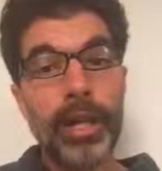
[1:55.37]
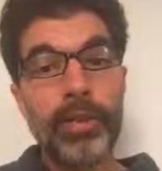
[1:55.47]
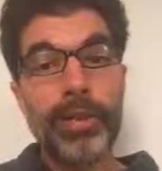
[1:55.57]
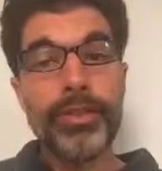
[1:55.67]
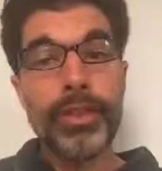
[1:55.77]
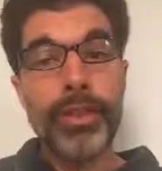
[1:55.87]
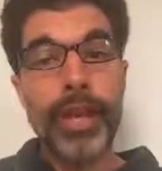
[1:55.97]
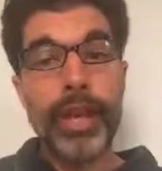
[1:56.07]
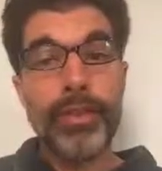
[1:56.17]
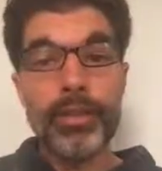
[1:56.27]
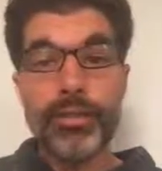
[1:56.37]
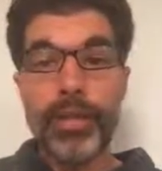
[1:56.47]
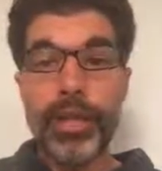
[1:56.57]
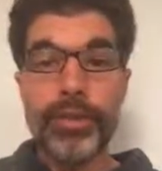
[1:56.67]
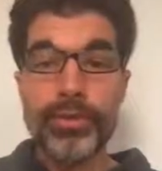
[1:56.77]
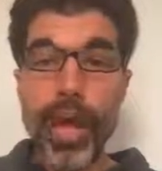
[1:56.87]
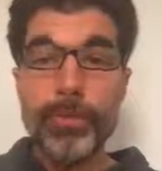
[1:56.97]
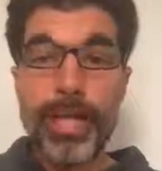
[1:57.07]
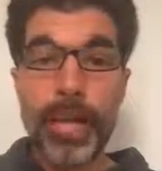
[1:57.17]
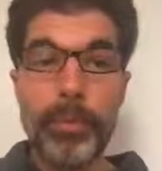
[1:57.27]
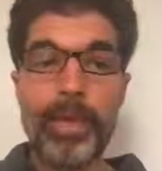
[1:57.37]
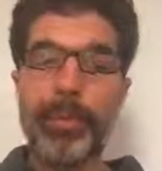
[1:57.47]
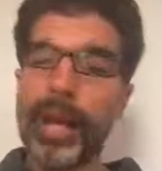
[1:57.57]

You can see it a lot in the drop-down menu.